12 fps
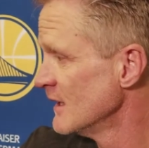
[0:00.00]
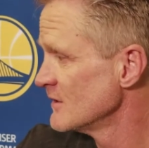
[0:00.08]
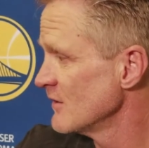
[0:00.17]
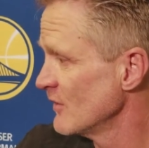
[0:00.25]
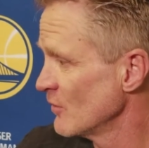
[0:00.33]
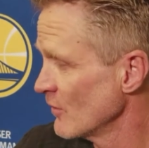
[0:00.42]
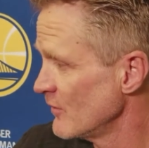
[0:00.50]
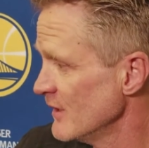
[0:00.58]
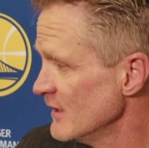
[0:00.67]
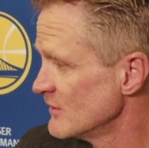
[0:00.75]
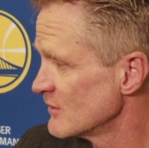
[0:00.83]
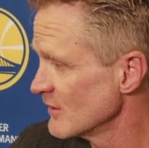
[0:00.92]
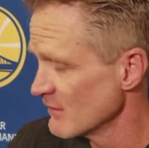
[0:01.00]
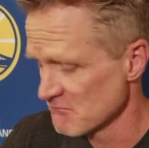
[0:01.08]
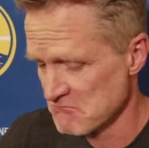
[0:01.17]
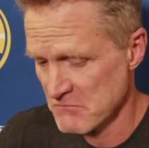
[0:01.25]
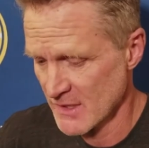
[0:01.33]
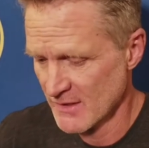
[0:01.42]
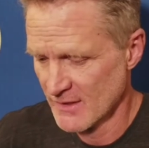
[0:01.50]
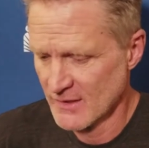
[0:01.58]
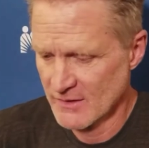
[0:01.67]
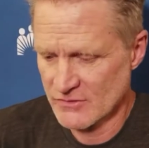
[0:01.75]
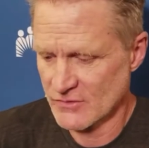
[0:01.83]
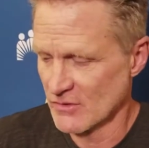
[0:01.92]
to the Northeast, and
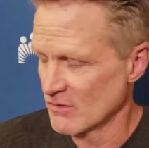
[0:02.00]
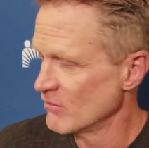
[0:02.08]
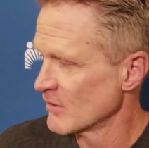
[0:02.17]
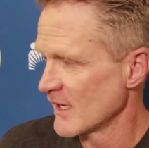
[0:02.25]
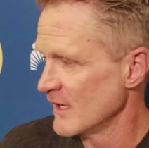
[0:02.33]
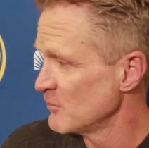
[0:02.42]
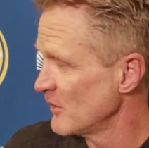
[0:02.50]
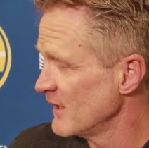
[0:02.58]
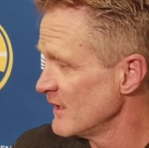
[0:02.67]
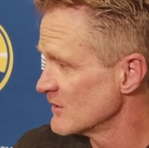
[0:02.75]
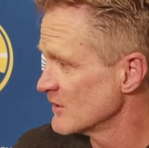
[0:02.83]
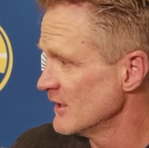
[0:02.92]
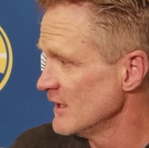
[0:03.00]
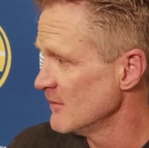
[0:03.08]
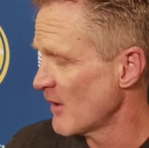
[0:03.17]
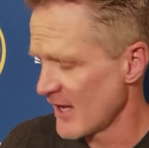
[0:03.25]
so we're getting plenty of sleep.